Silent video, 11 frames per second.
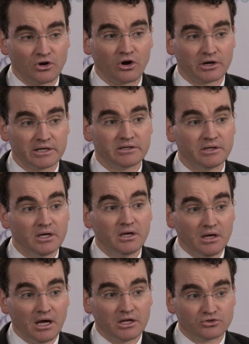targeted
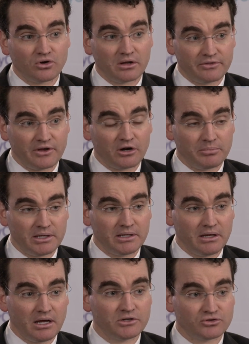uh, drug
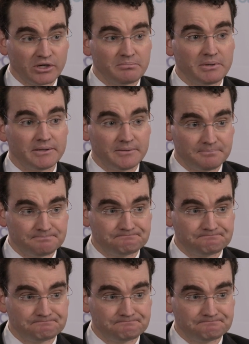therapy uh, treatment.